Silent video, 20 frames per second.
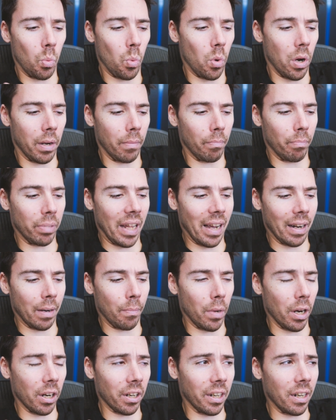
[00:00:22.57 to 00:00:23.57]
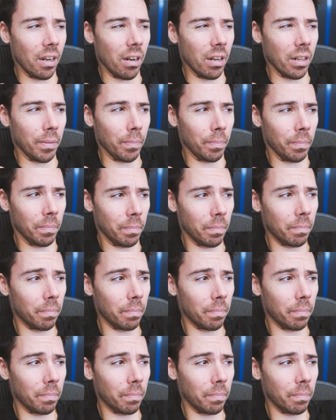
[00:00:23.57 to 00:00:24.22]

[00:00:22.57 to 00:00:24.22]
one black marking on him,